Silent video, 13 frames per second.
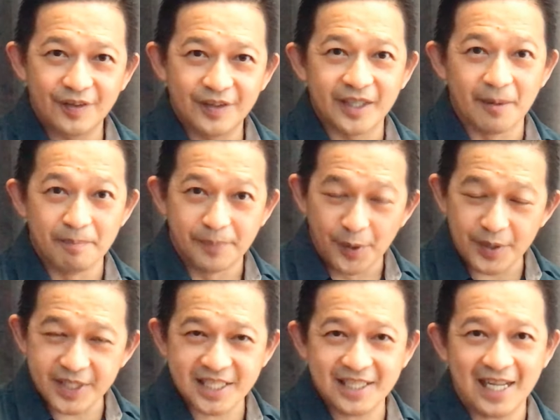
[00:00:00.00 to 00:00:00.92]
the
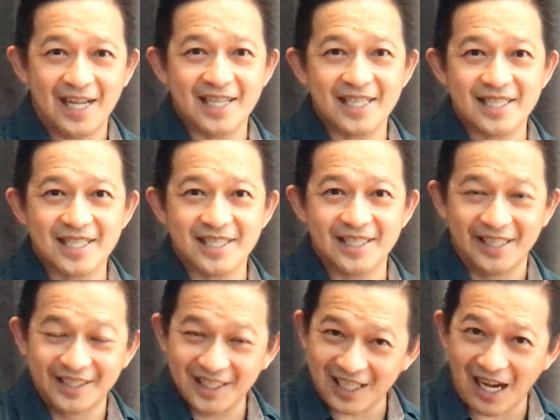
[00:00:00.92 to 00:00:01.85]
books that's in
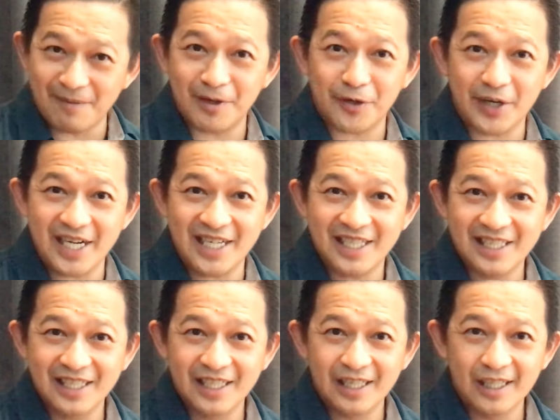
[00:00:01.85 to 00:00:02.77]
the library?
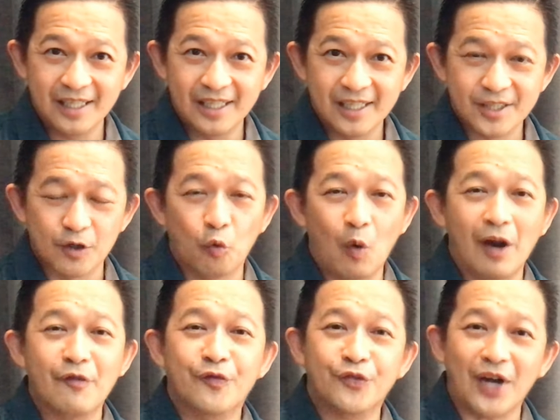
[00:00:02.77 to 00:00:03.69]
So what
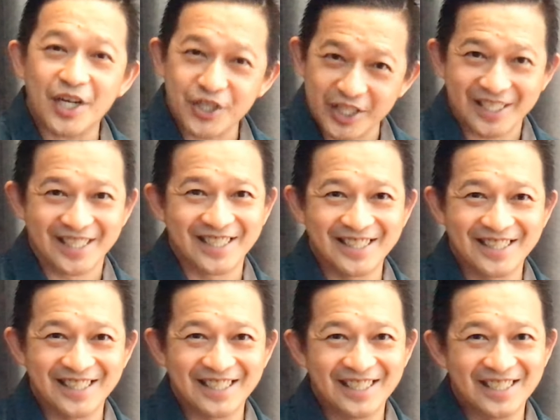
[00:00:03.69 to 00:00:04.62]
fraction
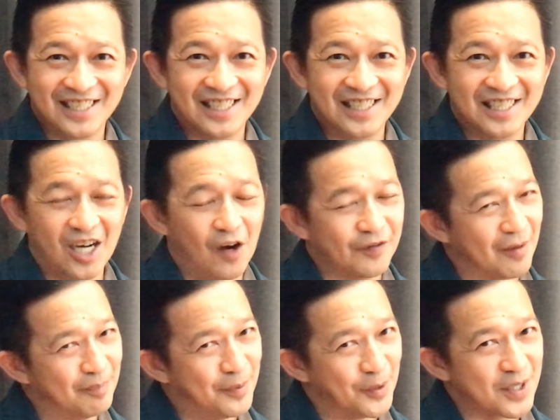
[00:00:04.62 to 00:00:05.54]
of the
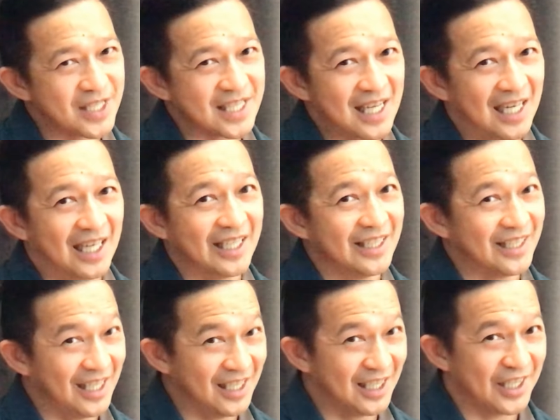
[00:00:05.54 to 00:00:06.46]
books are in
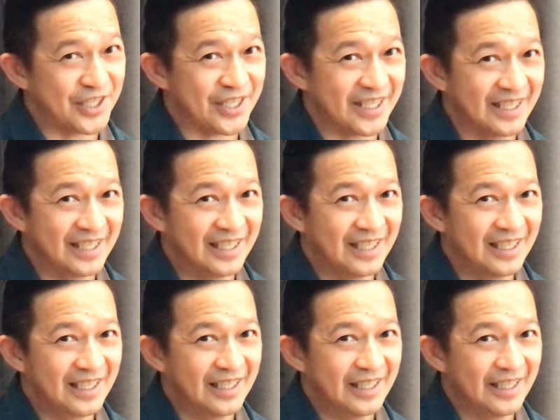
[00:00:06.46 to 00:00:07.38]
English?
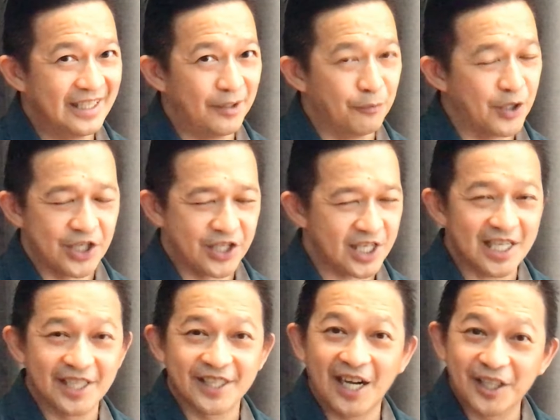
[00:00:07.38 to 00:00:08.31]
Which is just
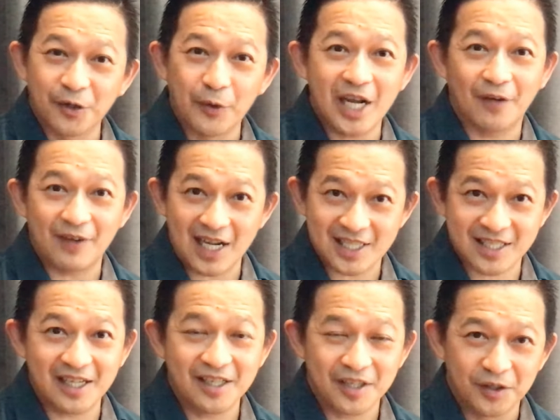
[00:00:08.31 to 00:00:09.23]
another way of
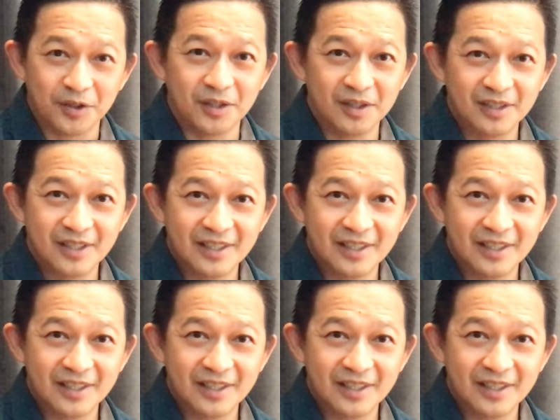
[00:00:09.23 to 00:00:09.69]
asking you,